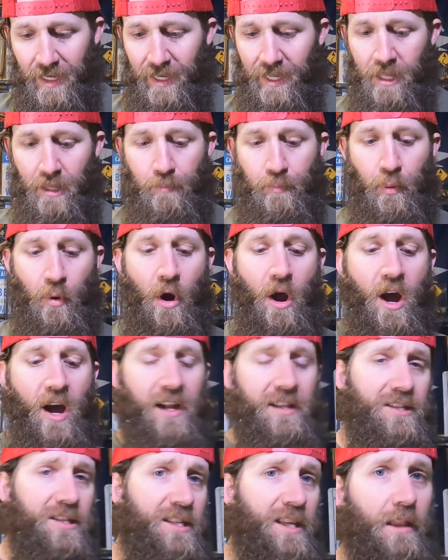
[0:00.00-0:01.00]
And then the
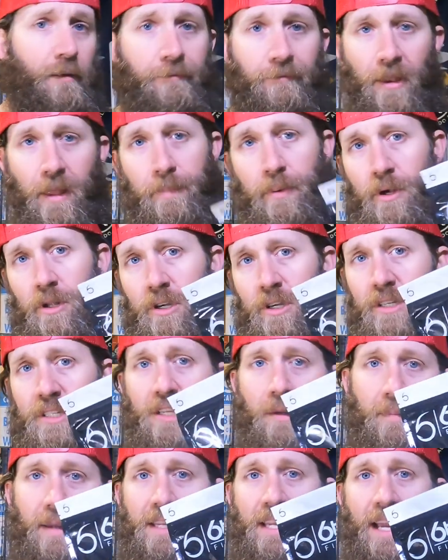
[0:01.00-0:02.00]
prawns and the flipping
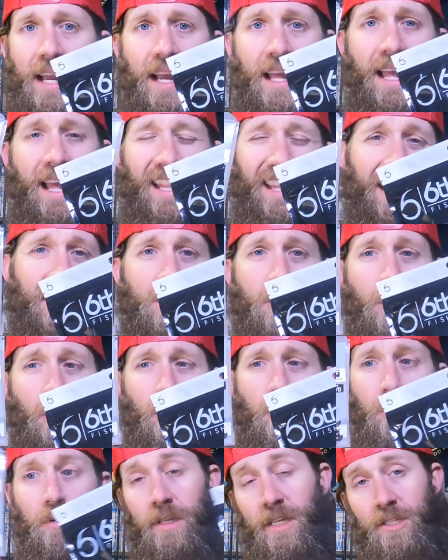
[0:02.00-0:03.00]
hooks, I mean, yeah, that's
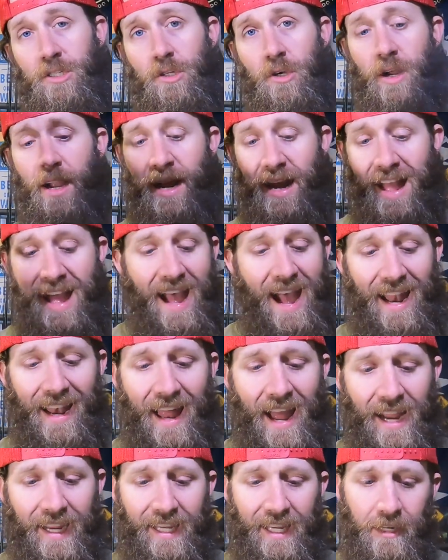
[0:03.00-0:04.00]
cool. That's great. I
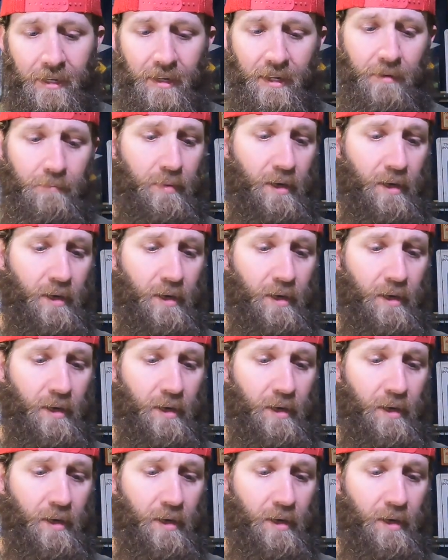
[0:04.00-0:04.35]
like it.